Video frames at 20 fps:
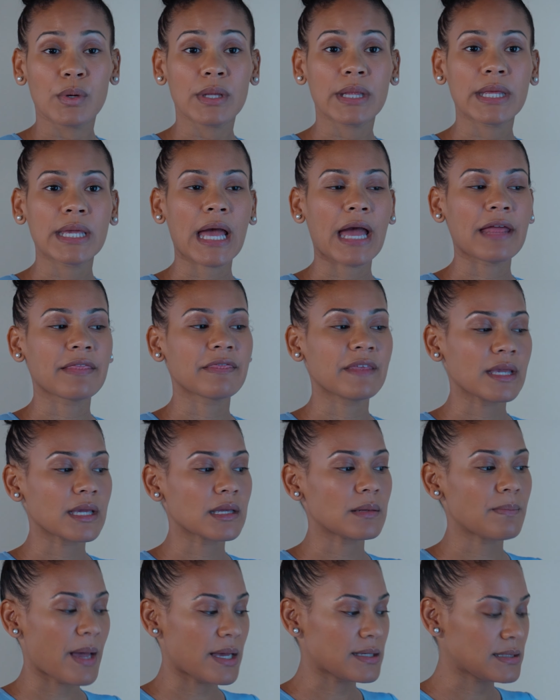Really, I think
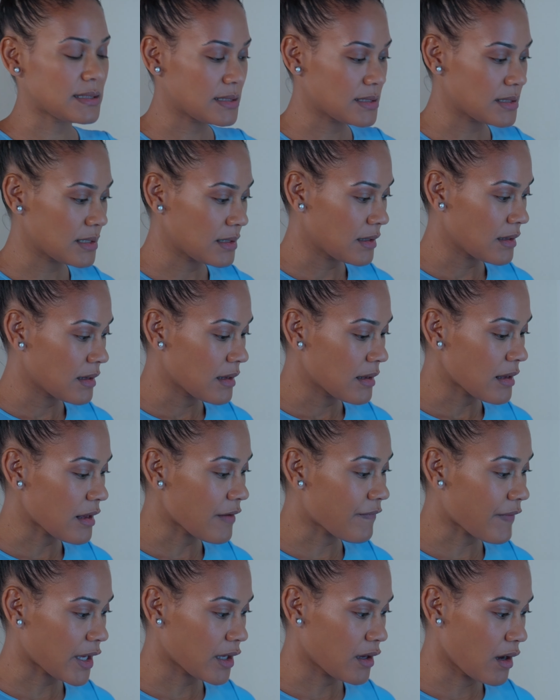it best
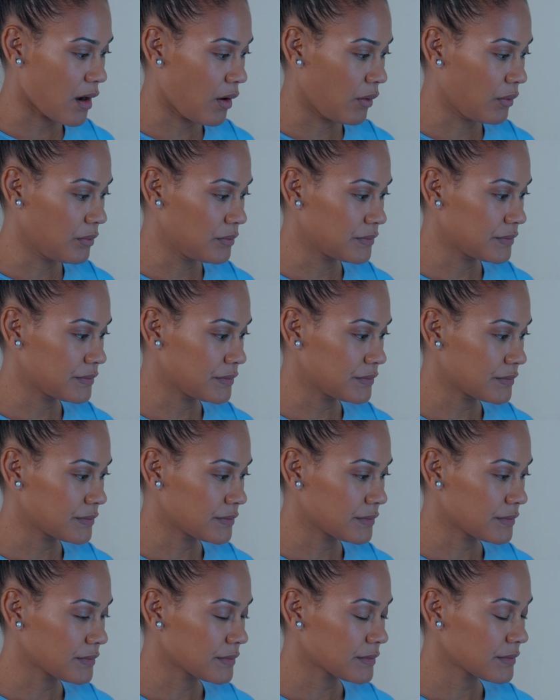if I go.
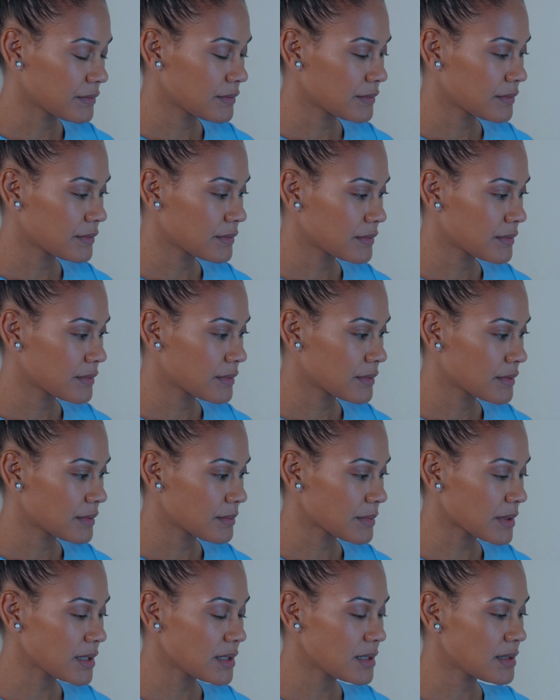
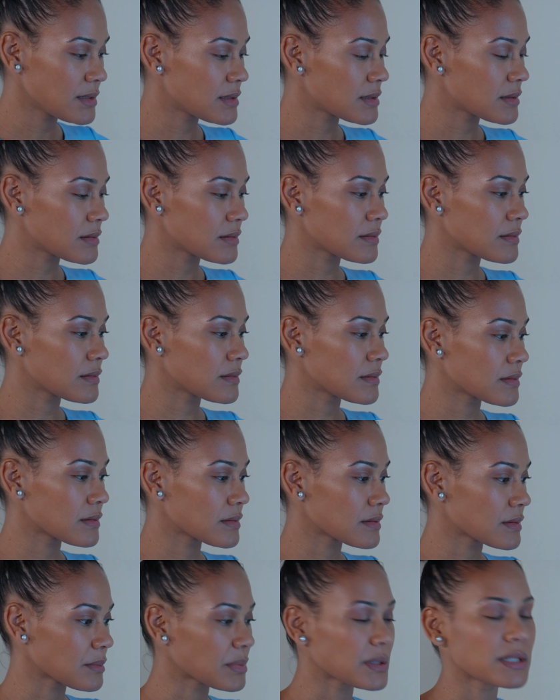Please,
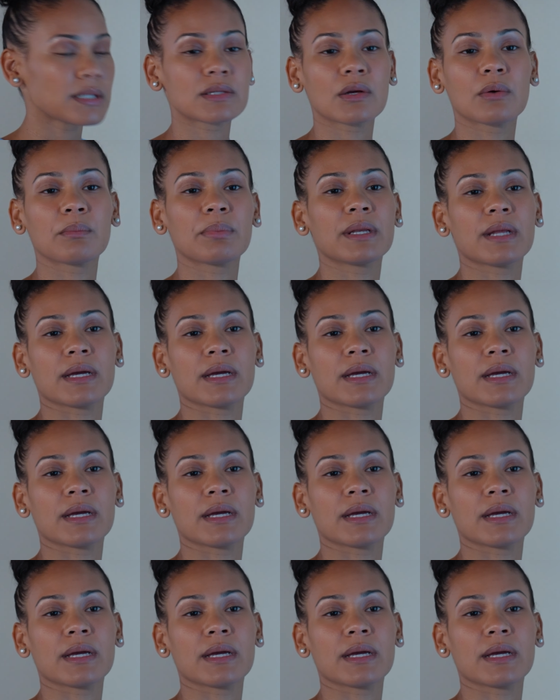please don't be